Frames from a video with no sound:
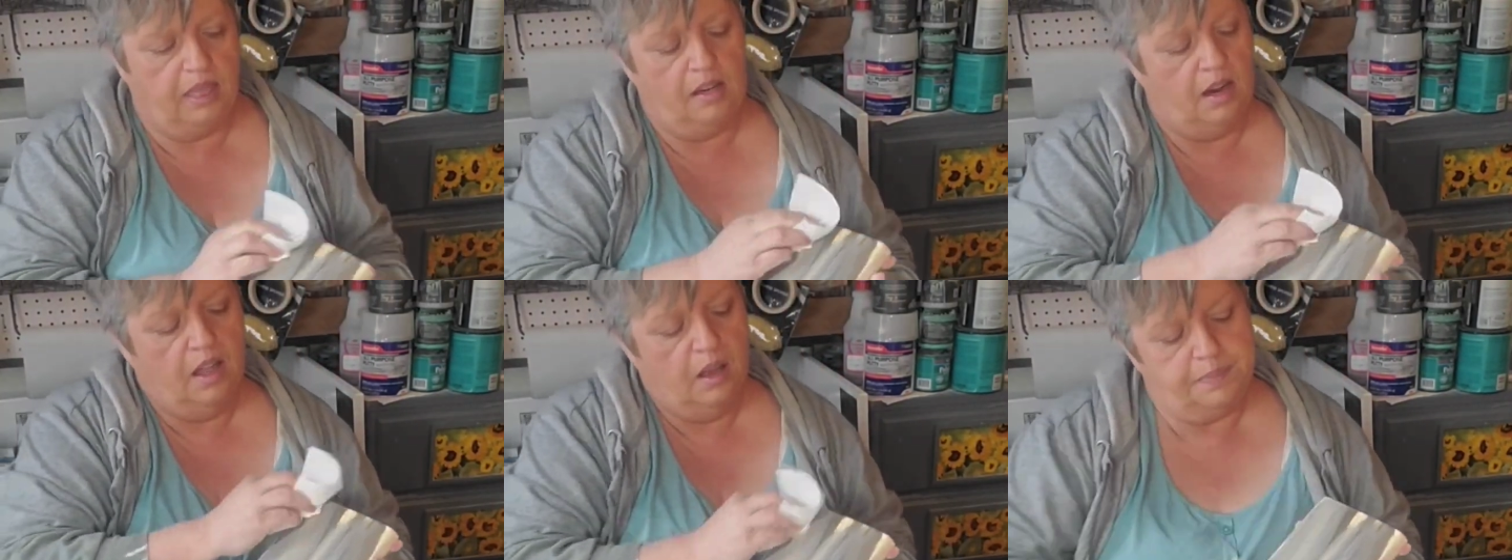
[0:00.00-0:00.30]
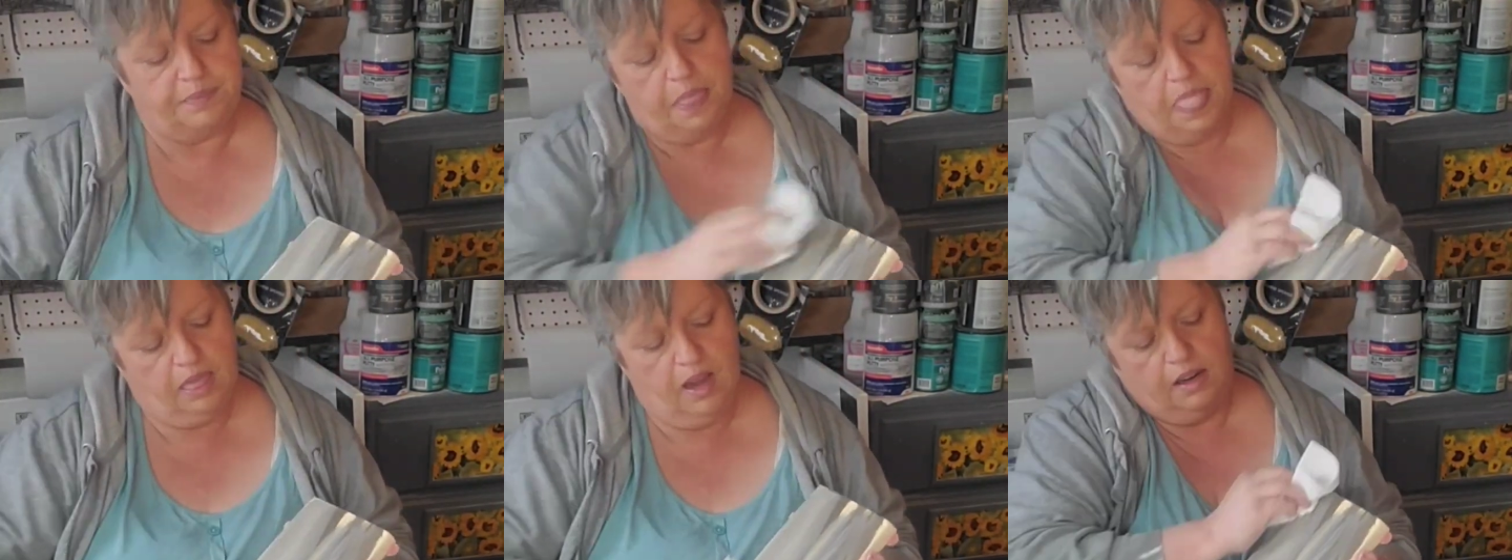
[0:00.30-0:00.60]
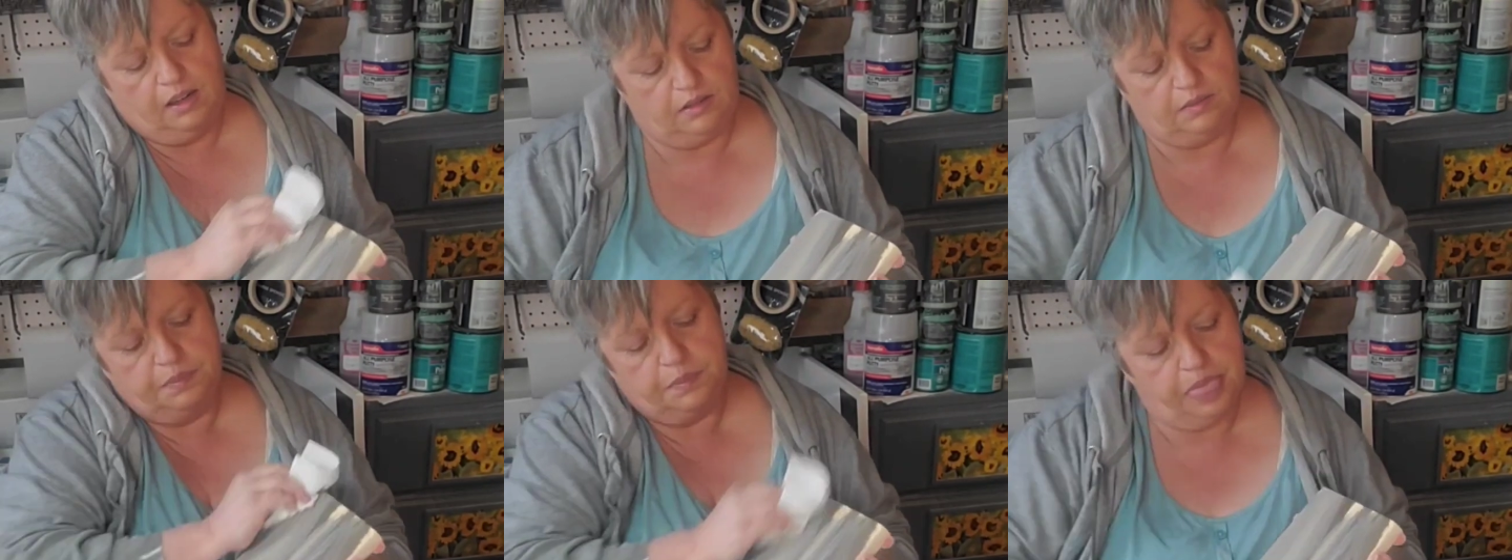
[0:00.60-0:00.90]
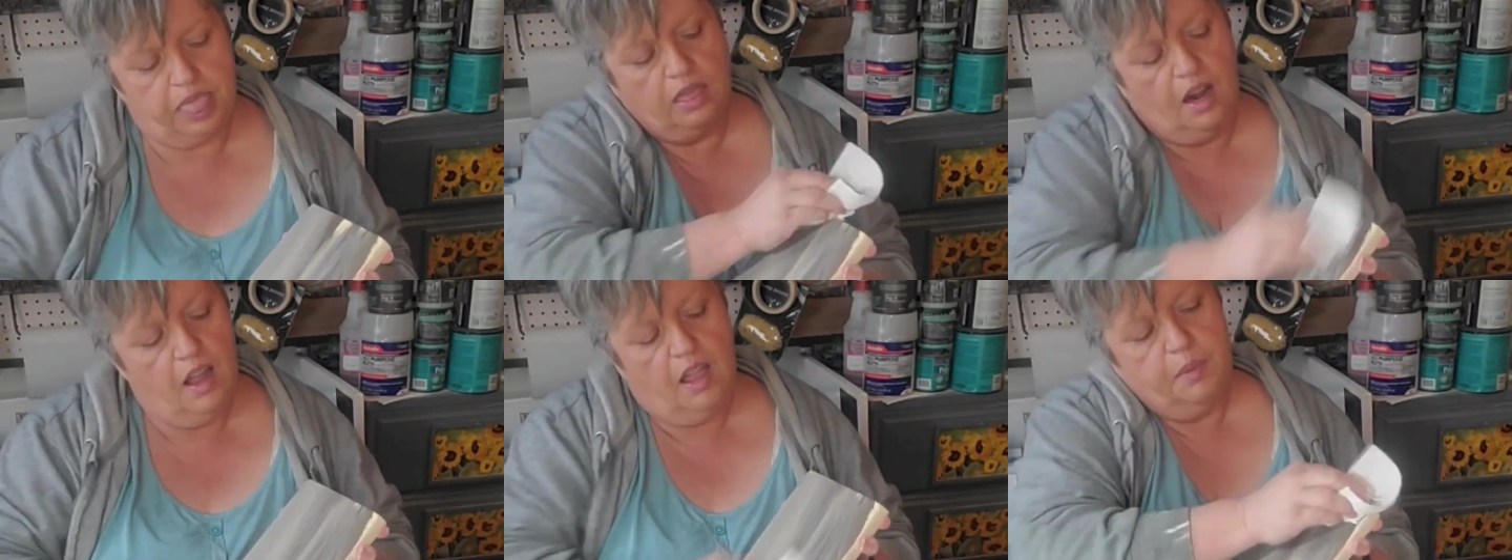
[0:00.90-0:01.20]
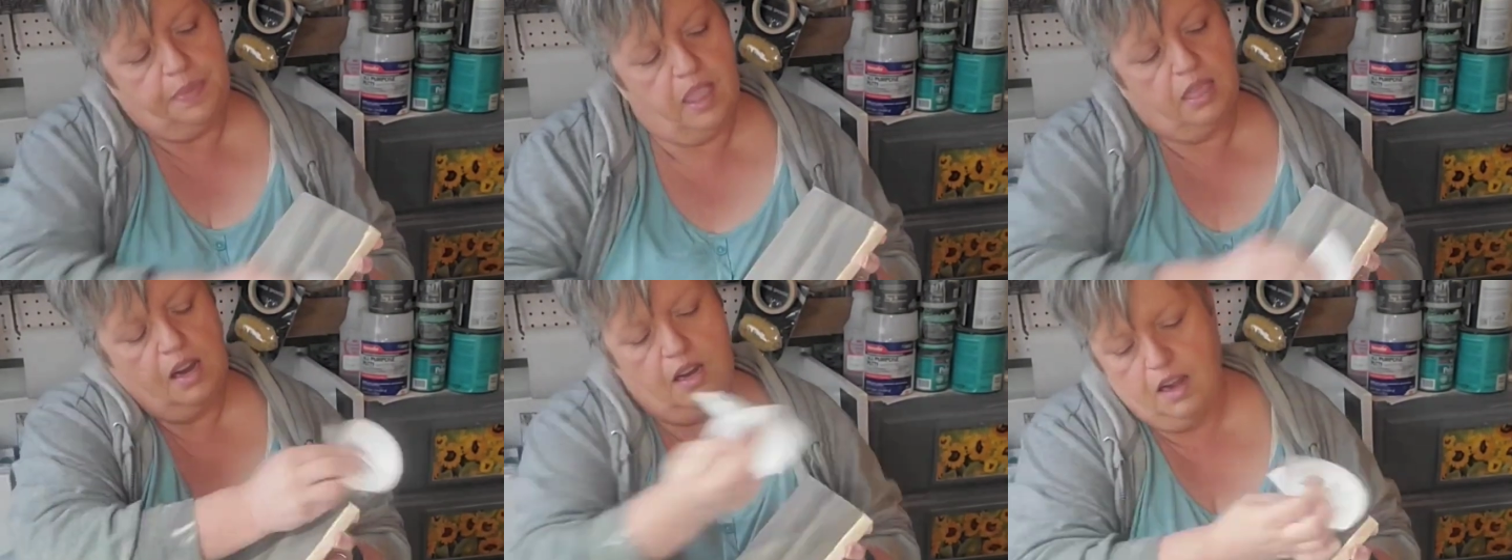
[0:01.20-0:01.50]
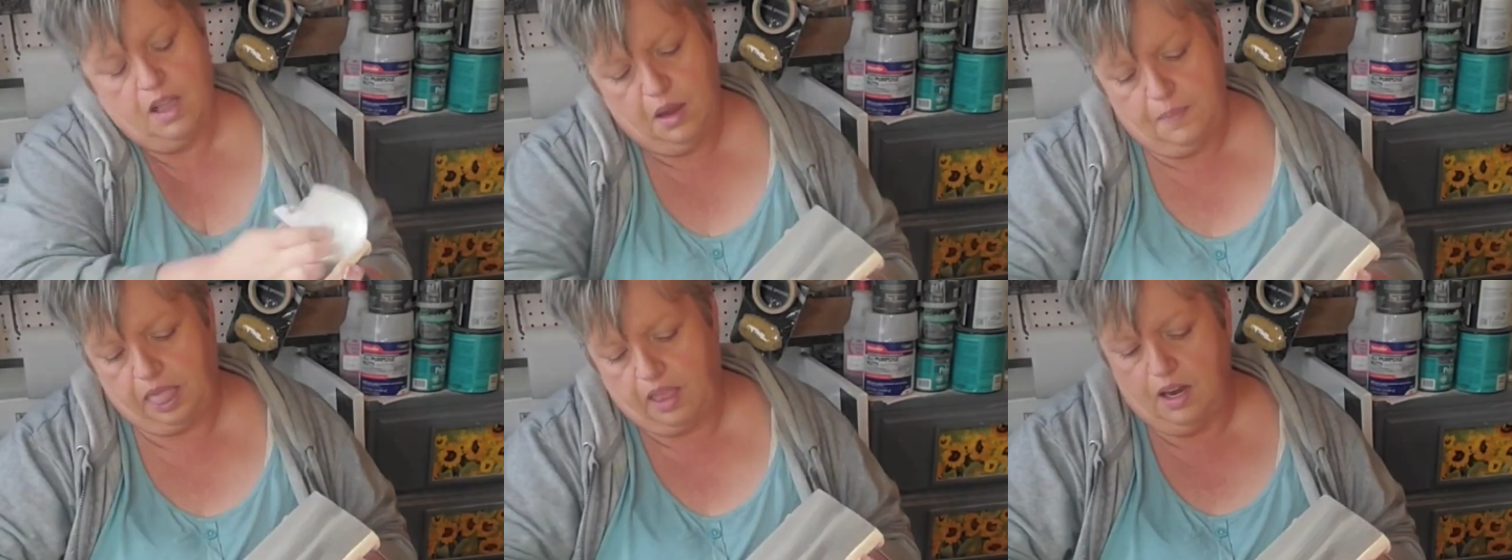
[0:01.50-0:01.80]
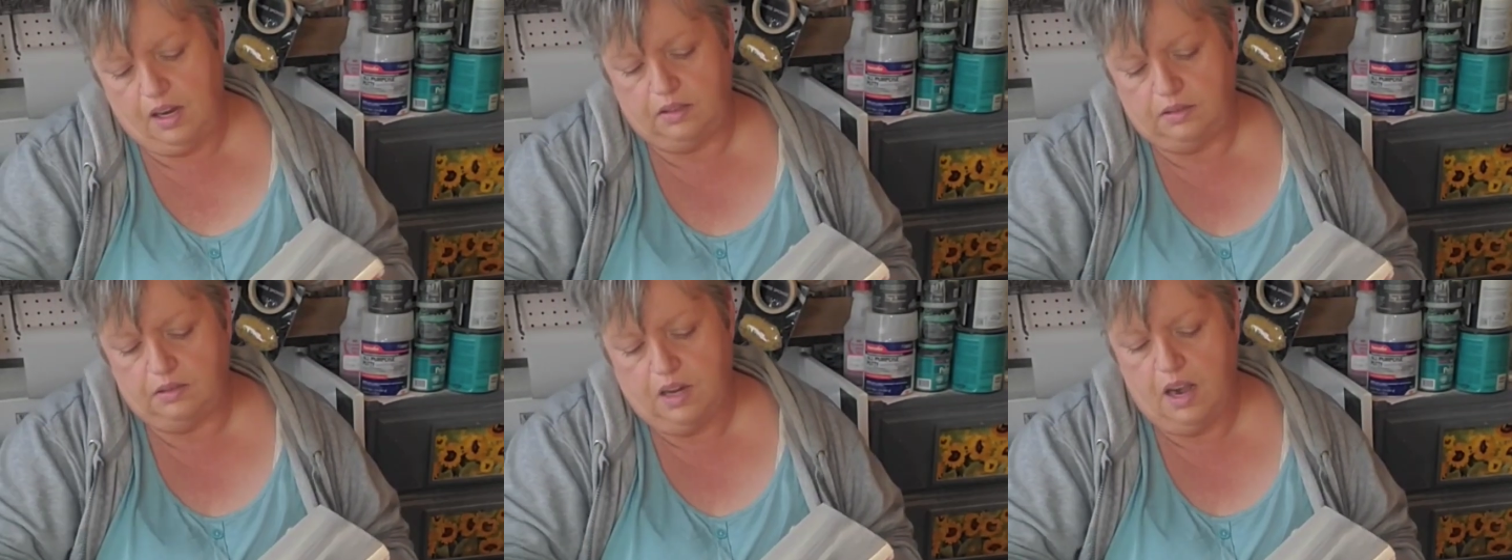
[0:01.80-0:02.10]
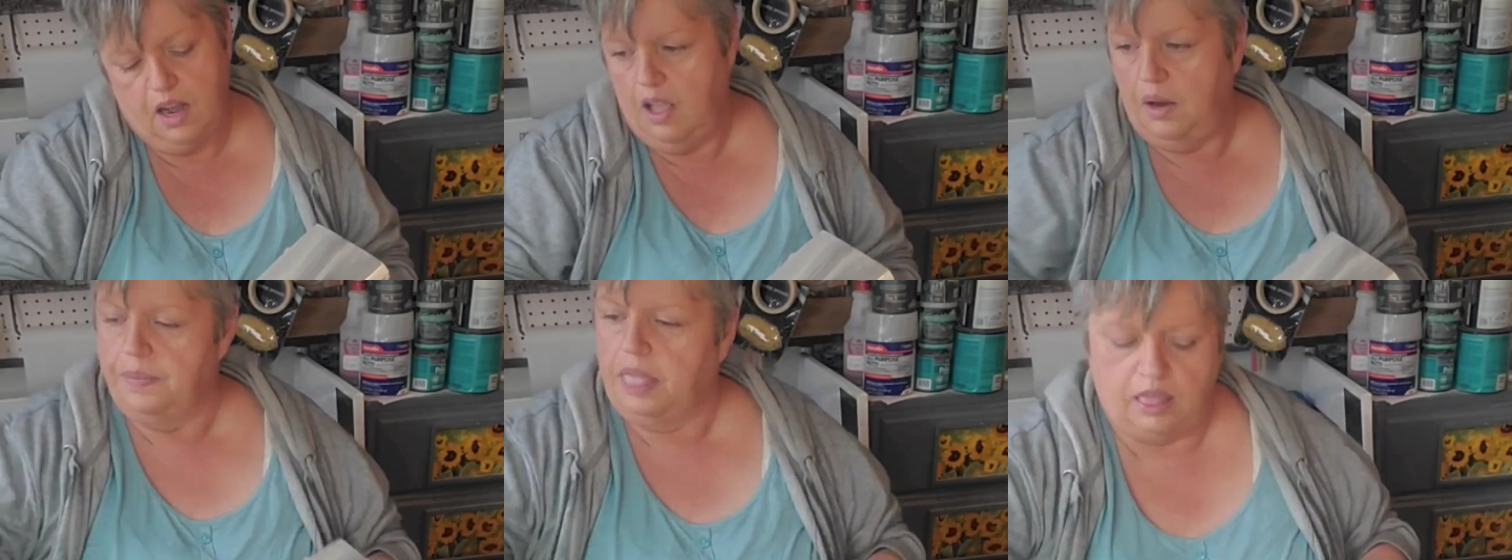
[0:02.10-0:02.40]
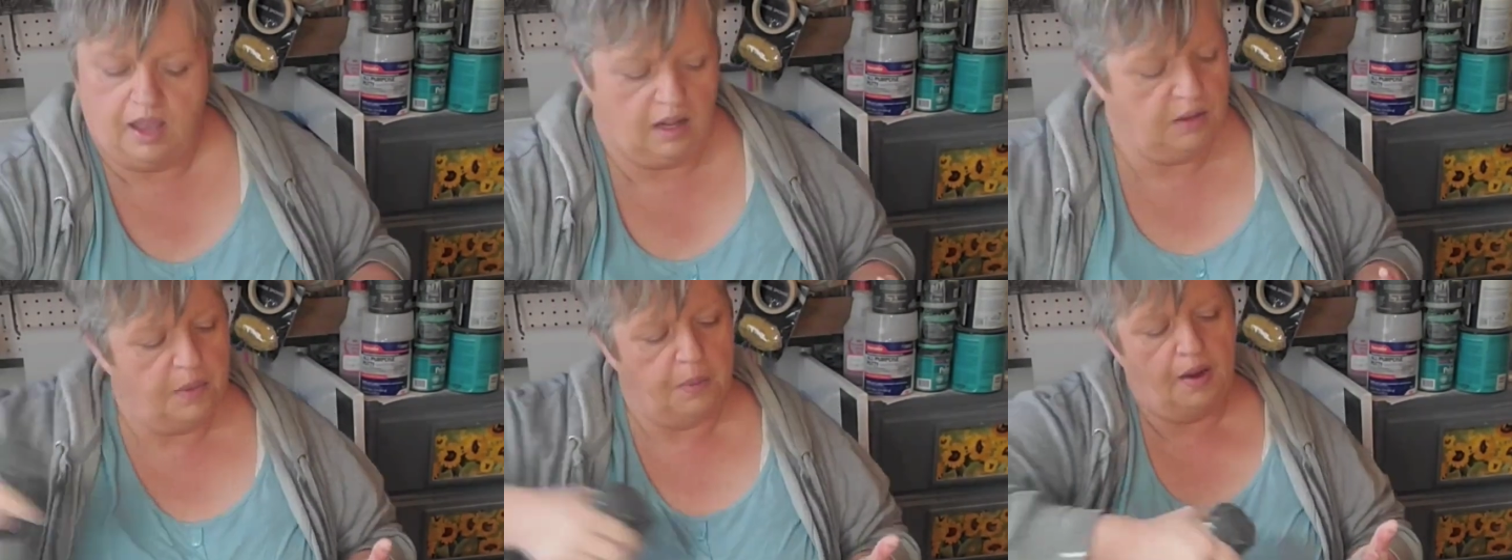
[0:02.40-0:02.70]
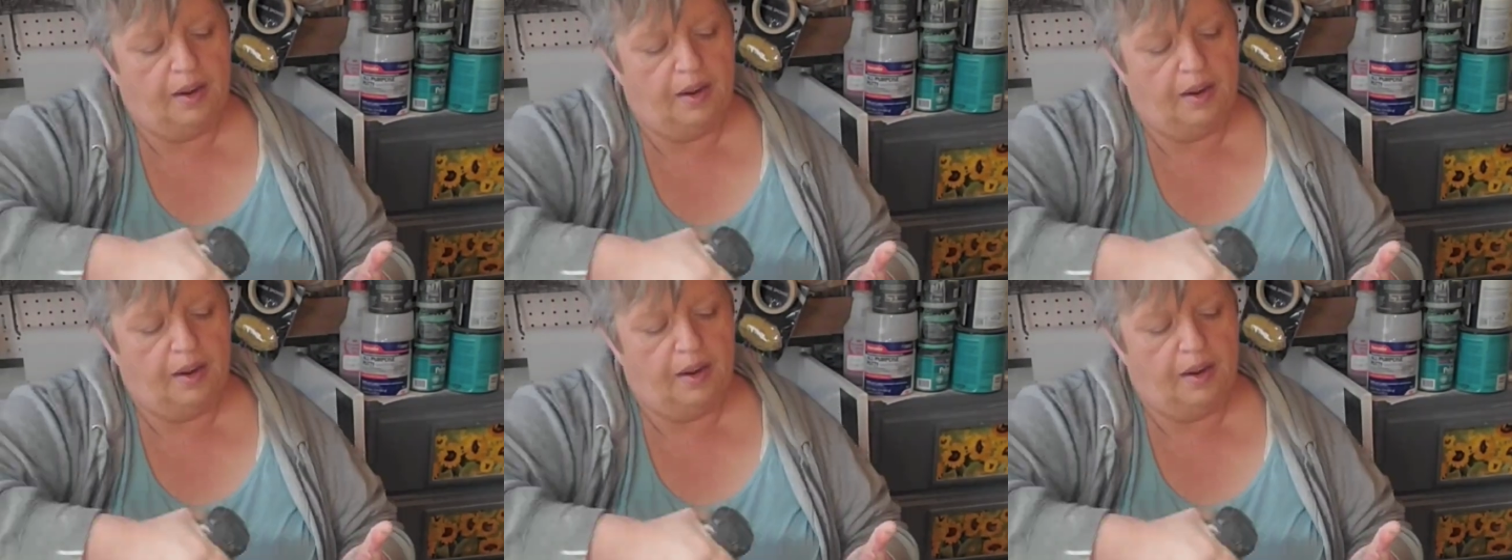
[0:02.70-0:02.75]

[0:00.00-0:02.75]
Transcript: This one I'm also wiping back,